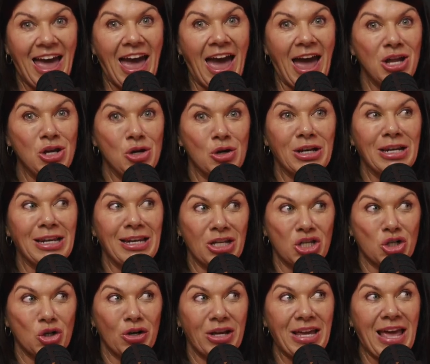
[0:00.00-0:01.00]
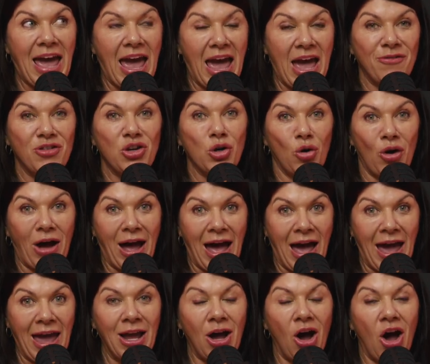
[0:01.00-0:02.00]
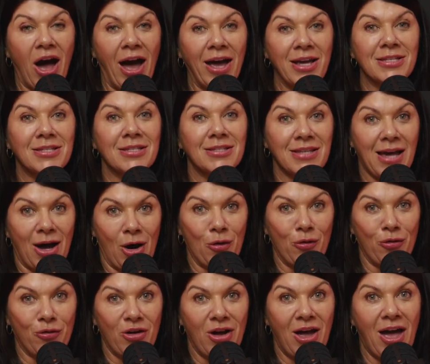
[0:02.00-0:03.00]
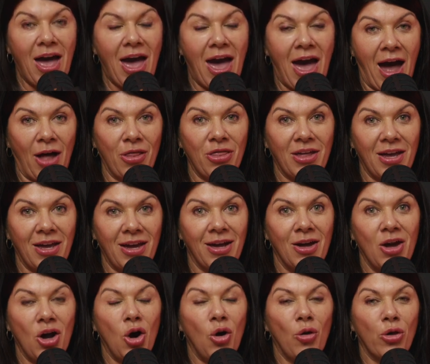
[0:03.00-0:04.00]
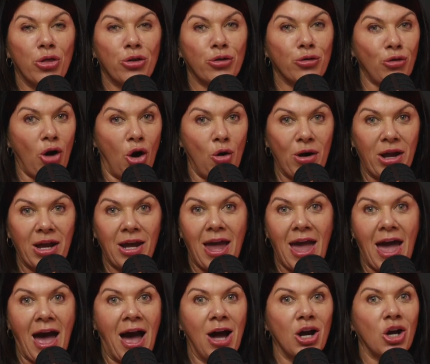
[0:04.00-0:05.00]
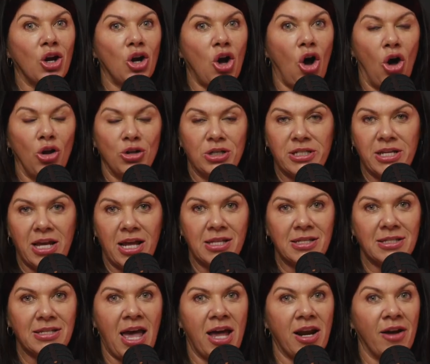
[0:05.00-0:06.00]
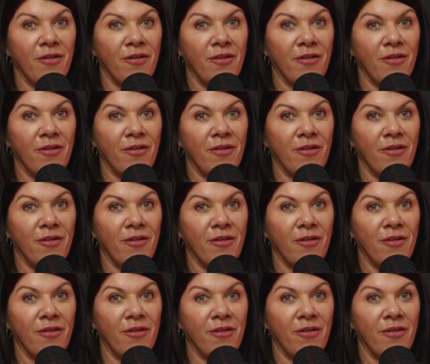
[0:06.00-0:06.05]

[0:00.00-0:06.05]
And you can literally have your AI self out there throwing out content